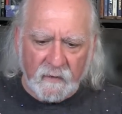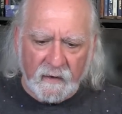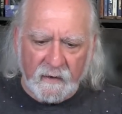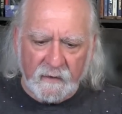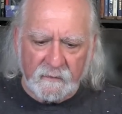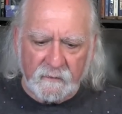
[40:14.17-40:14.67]

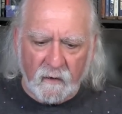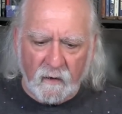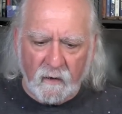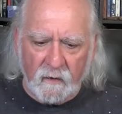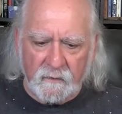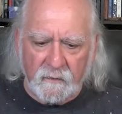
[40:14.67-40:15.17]
and
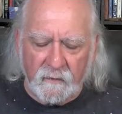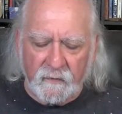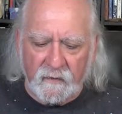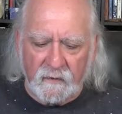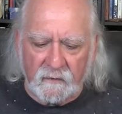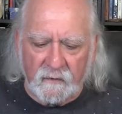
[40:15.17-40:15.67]
on
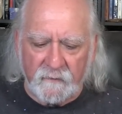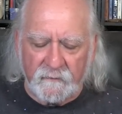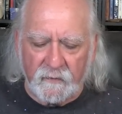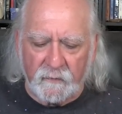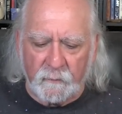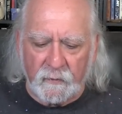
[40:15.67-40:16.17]
the
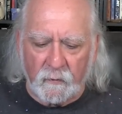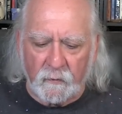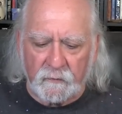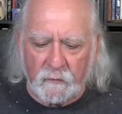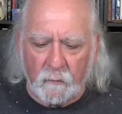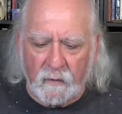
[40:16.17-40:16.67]
11th we we
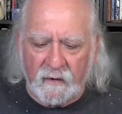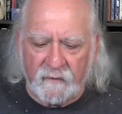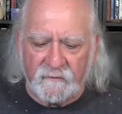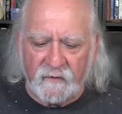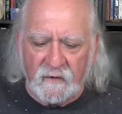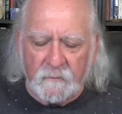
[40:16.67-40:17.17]
also
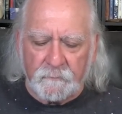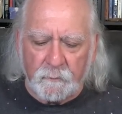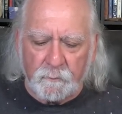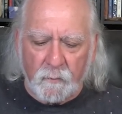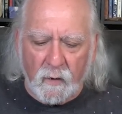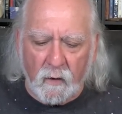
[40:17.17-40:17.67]
have
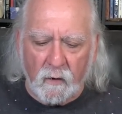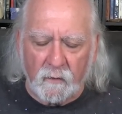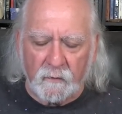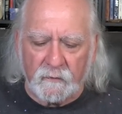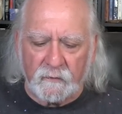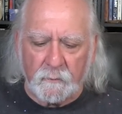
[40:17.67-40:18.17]

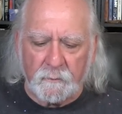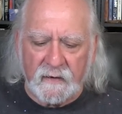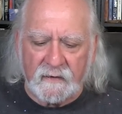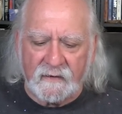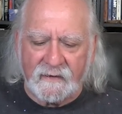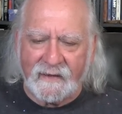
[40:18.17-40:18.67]
Mars
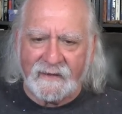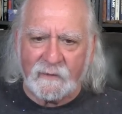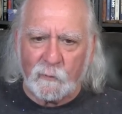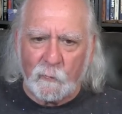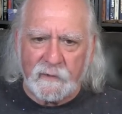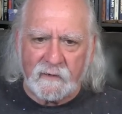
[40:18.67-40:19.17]
making a
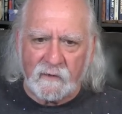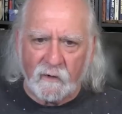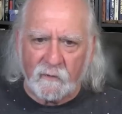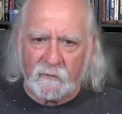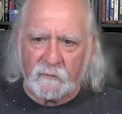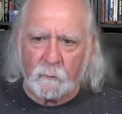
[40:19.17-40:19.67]

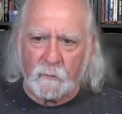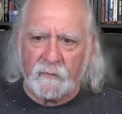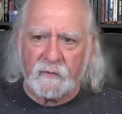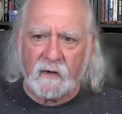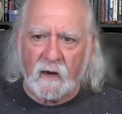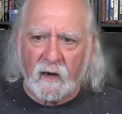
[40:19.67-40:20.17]
quincunx
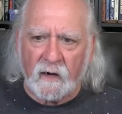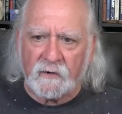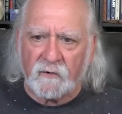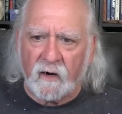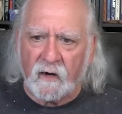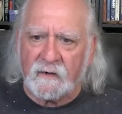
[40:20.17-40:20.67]
with
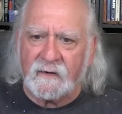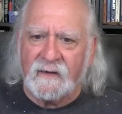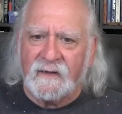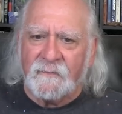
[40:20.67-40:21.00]
Chiron.